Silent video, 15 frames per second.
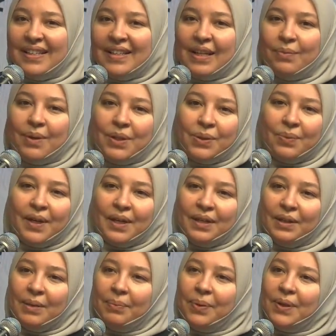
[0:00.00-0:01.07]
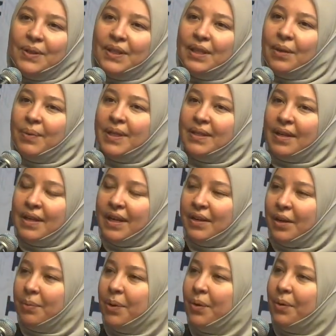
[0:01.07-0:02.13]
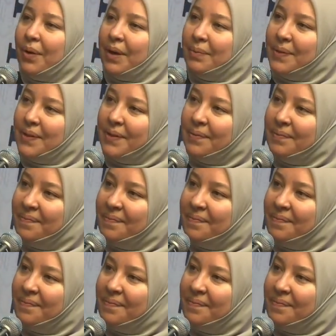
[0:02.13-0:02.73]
than what's written in the books and that we study in our programs.